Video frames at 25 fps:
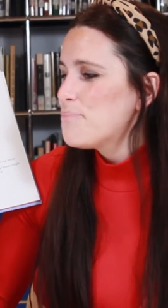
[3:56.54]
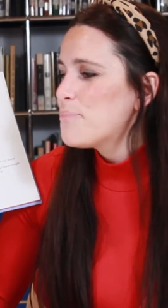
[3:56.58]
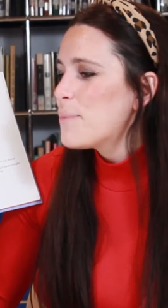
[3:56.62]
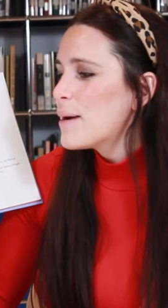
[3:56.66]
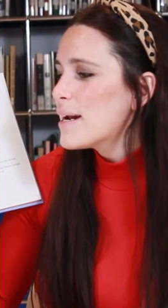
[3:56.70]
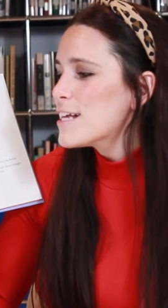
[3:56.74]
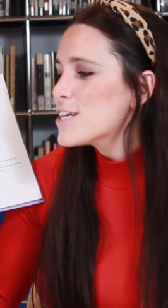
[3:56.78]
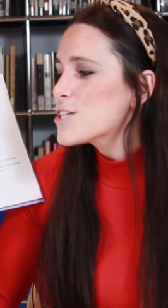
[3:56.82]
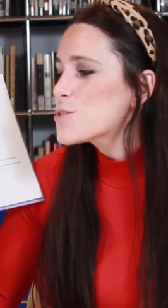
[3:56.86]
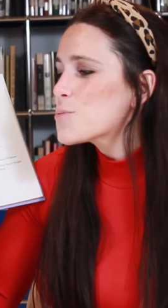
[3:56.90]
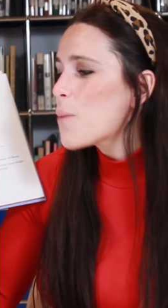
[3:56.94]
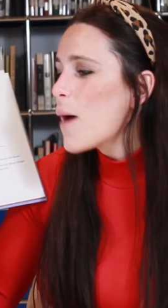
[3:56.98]

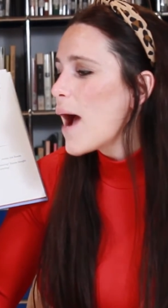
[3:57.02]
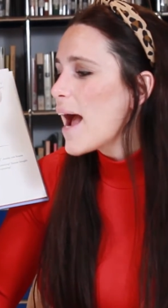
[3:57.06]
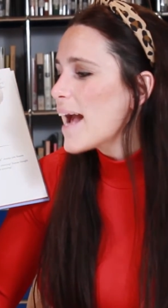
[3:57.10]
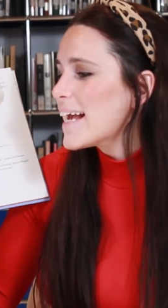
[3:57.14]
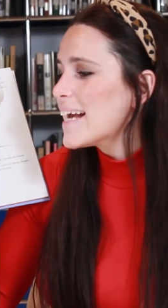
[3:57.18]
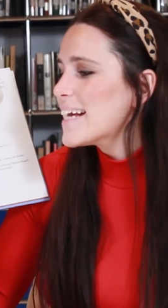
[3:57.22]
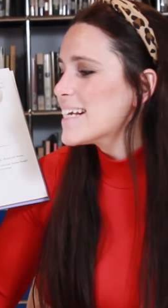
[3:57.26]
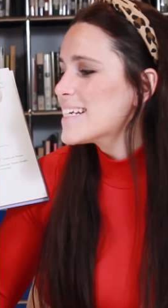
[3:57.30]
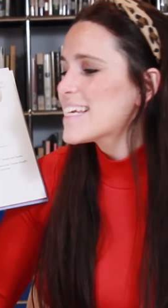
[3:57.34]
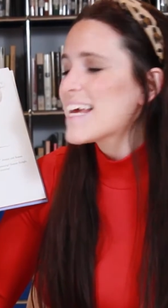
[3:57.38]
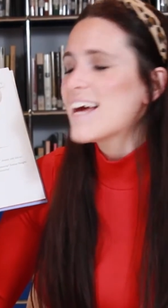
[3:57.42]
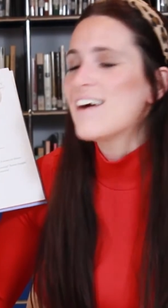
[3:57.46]
but his
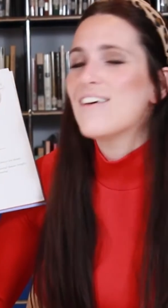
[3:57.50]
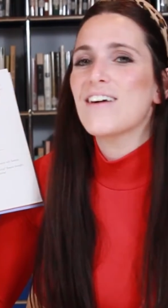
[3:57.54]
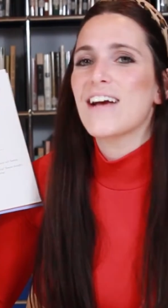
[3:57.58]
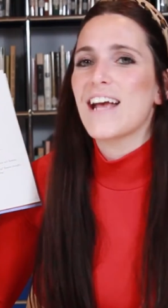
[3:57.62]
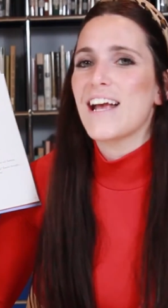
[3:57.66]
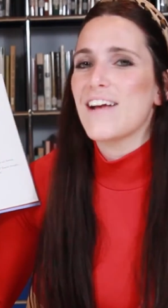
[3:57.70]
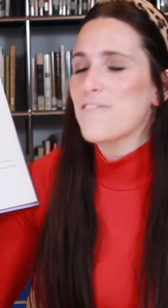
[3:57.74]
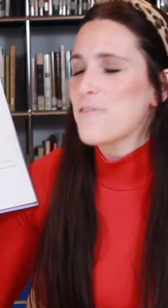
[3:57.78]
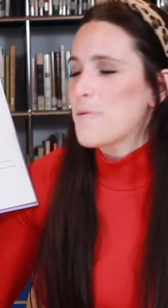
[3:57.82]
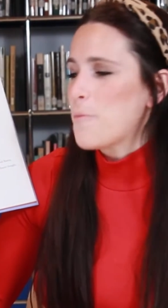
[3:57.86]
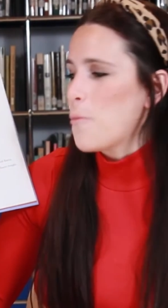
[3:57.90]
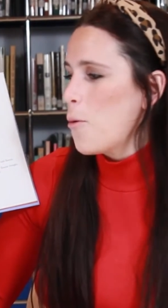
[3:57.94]
wagging tail
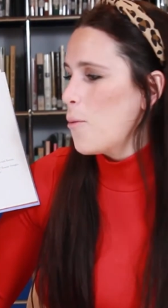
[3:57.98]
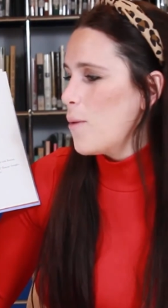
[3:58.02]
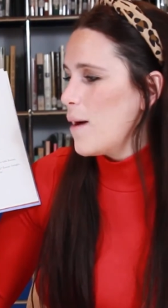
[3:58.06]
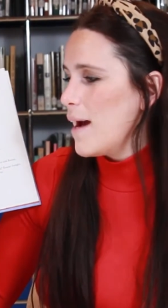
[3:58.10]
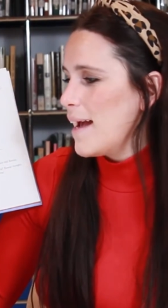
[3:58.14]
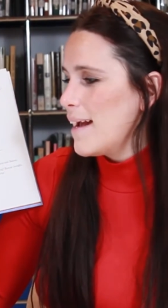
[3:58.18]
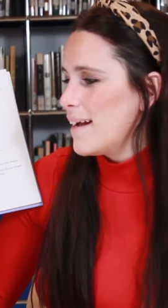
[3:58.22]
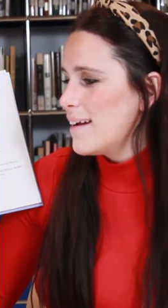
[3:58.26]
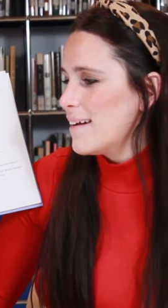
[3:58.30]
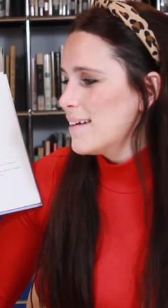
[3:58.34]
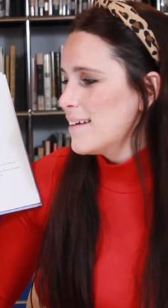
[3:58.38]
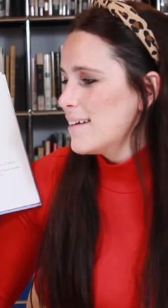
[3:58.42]
gave him
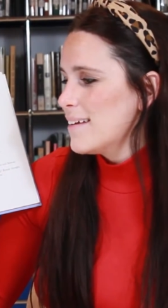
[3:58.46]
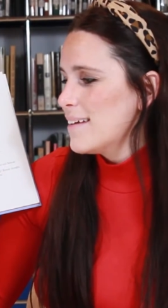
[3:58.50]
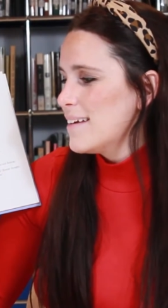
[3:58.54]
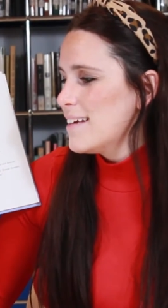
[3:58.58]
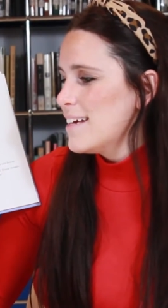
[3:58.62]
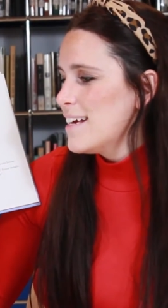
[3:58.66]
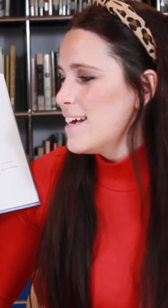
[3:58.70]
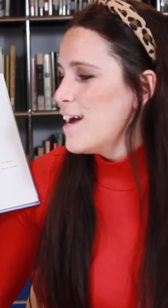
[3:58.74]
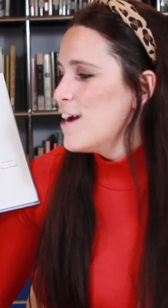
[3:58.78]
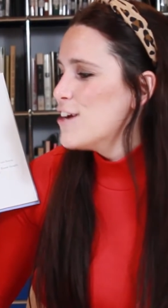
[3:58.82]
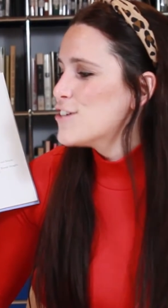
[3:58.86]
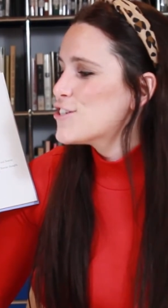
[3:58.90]
away.
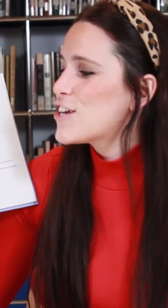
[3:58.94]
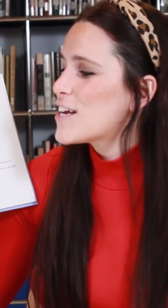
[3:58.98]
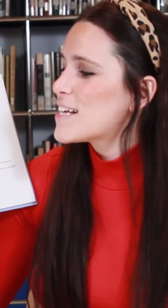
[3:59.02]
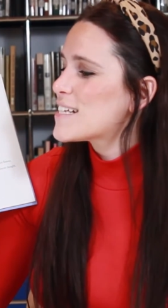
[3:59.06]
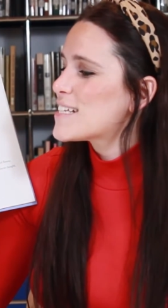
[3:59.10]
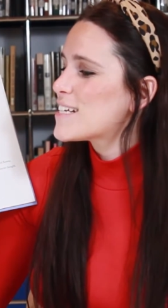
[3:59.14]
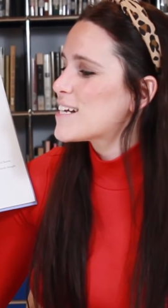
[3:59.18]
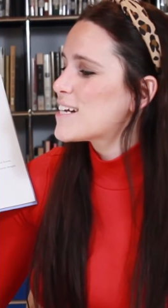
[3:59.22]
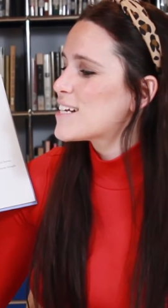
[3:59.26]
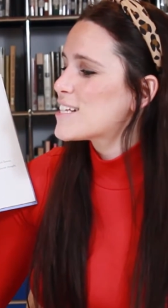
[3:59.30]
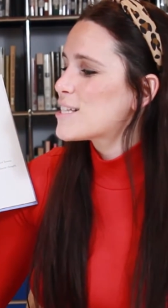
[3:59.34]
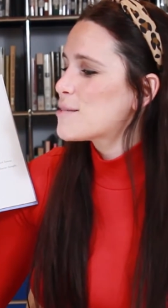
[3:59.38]

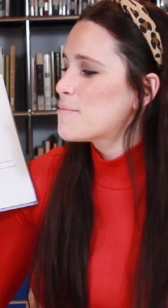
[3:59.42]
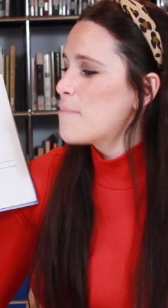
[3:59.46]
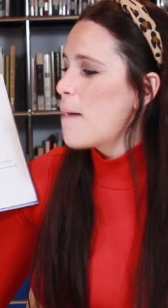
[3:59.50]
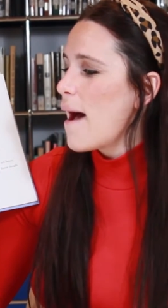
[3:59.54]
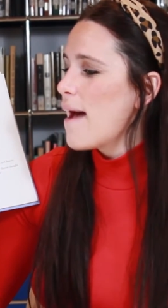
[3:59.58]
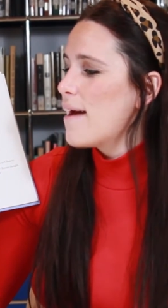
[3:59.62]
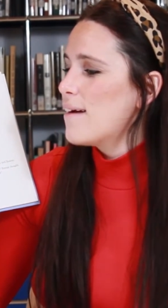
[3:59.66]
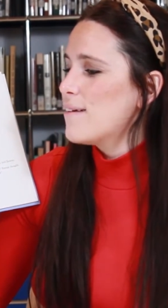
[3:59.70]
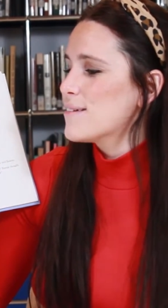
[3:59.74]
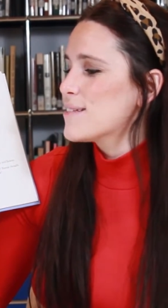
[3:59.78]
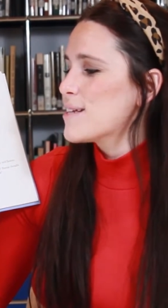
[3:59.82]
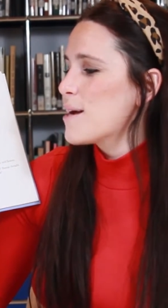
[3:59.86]
Jessica
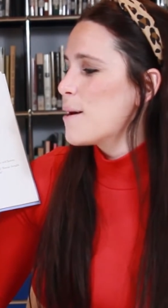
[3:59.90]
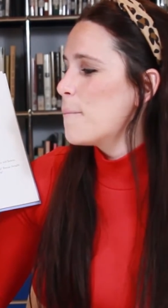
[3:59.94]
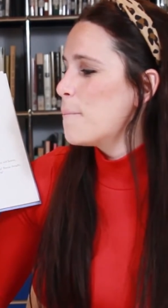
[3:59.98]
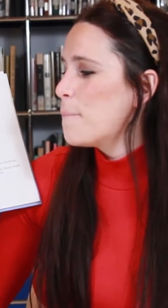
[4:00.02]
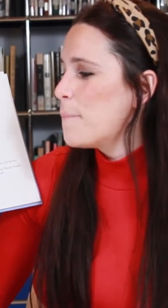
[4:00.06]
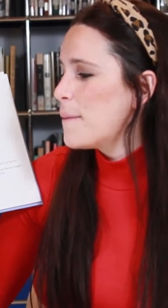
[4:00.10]
smiled a